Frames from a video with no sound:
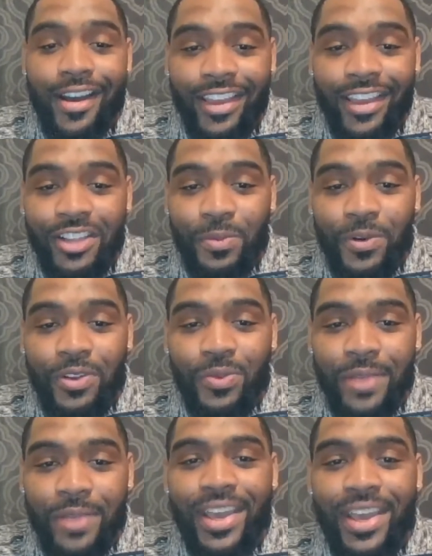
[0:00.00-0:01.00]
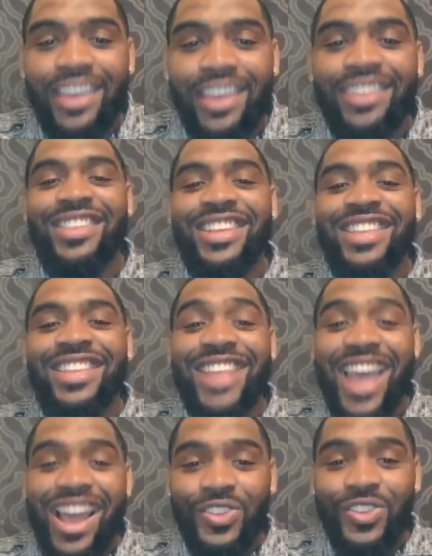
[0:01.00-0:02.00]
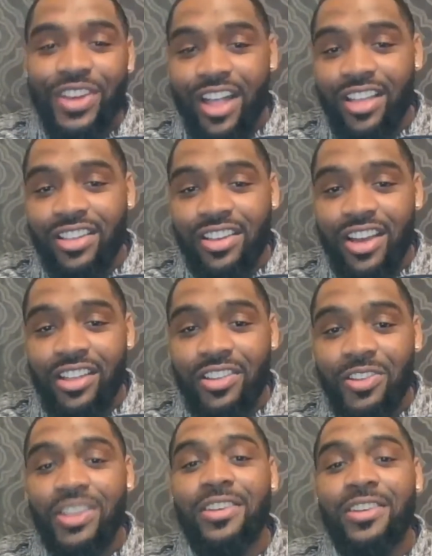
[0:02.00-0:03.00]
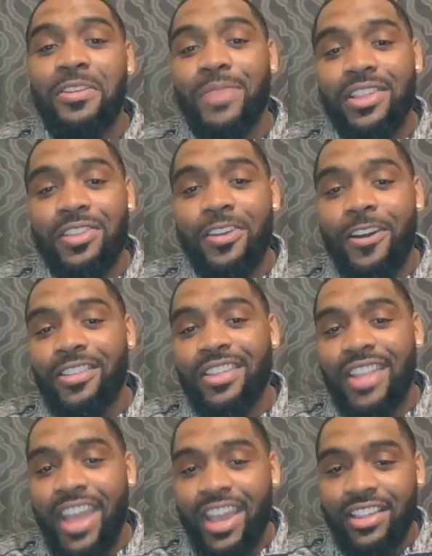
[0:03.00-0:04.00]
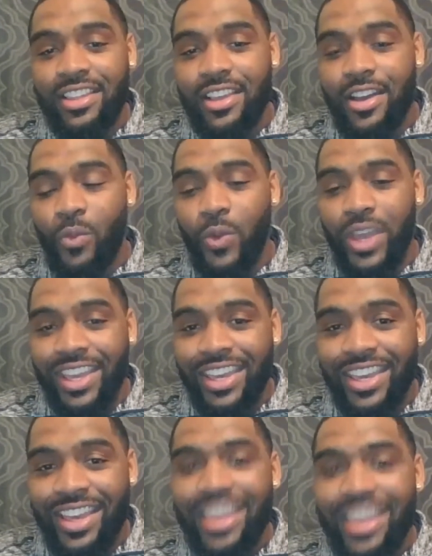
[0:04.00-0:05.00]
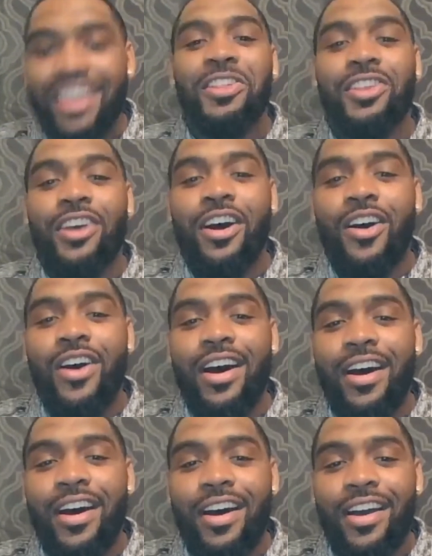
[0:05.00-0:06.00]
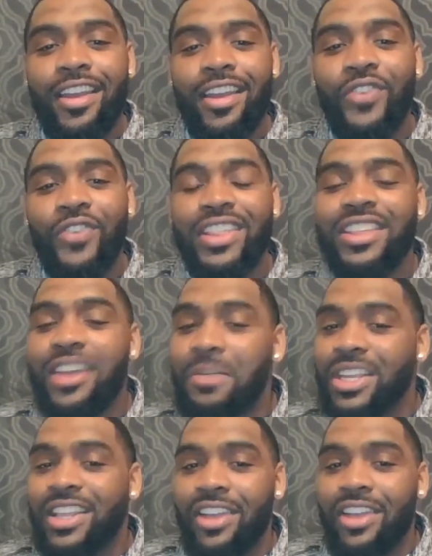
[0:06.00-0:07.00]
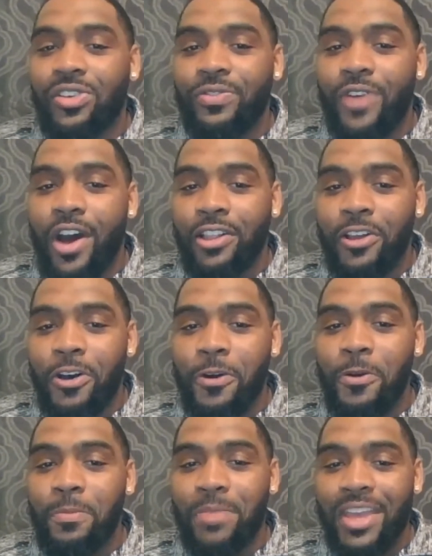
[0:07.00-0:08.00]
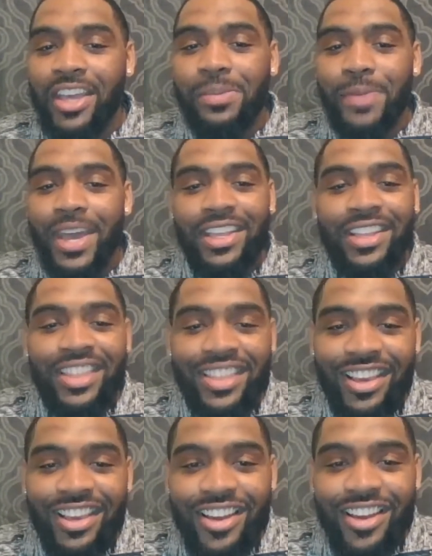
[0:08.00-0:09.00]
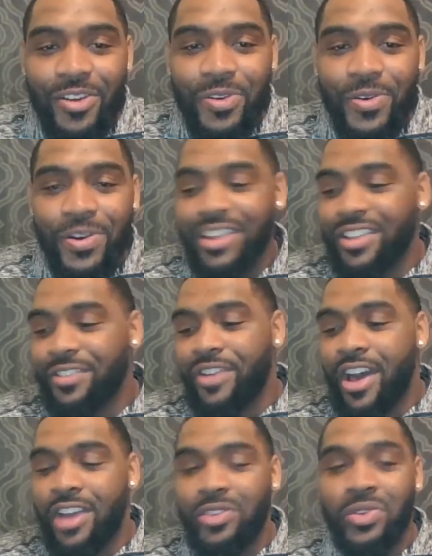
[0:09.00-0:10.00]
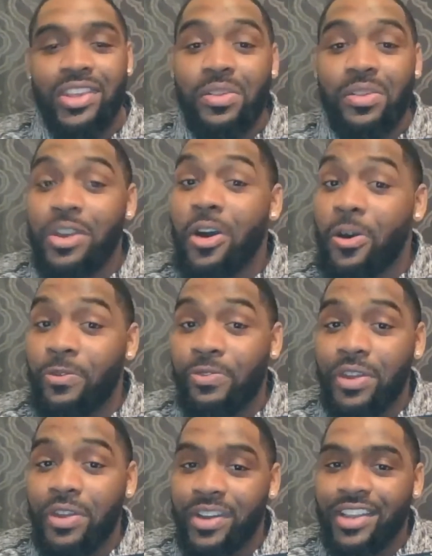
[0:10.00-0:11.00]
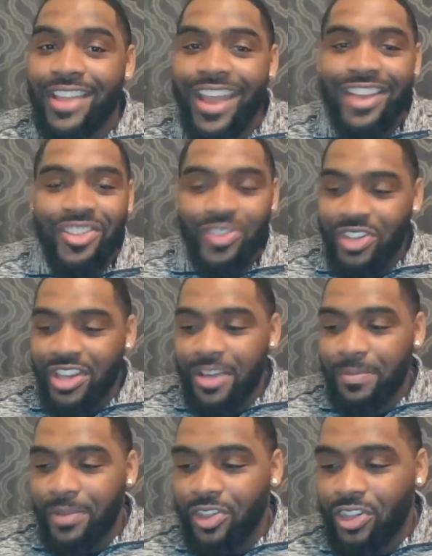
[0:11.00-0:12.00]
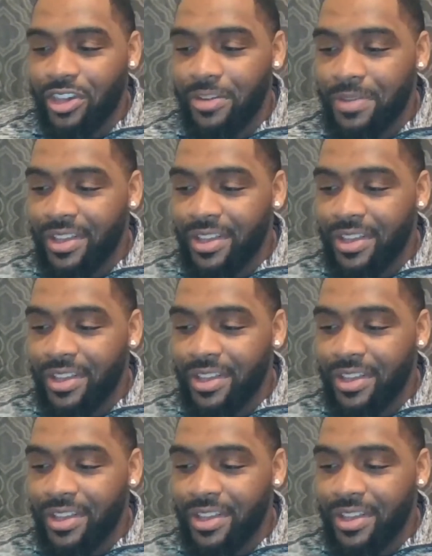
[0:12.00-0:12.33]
esports webpage. The National College Call of Duty Tournament starts next week. So if it's something that you follow, be expecting to see Concord in the finals as we hopefully win a national championship.